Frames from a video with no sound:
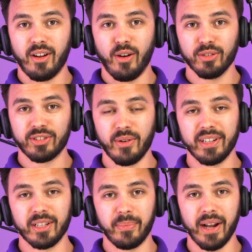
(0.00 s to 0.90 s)
Also,
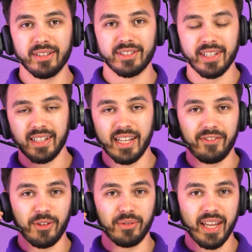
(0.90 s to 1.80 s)
in comparison,
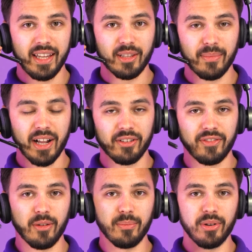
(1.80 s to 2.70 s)
if you take the microphone
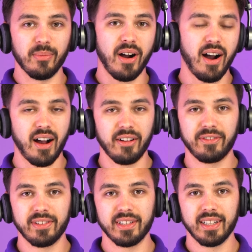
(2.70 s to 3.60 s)
boom off,
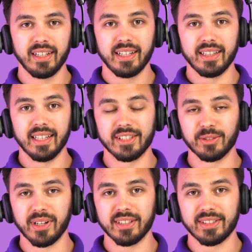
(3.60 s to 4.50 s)
this is
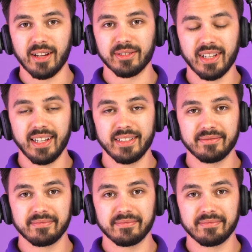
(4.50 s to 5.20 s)
what it sounds like.